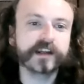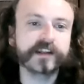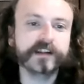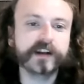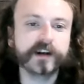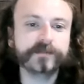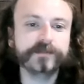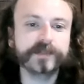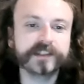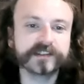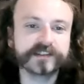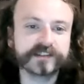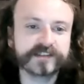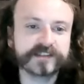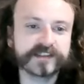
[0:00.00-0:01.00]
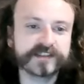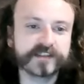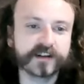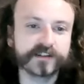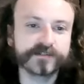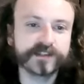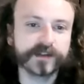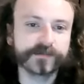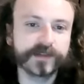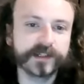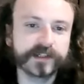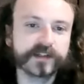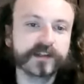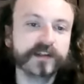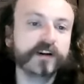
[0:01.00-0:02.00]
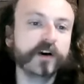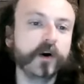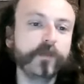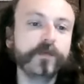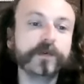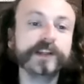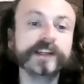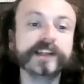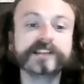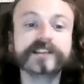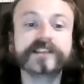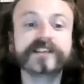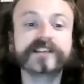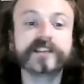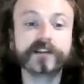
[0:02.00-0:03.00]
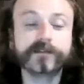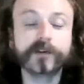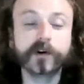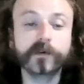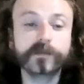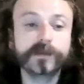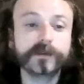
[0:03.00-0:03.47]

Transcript: enough because it's the start of something. Hopefully, it's the start of hope.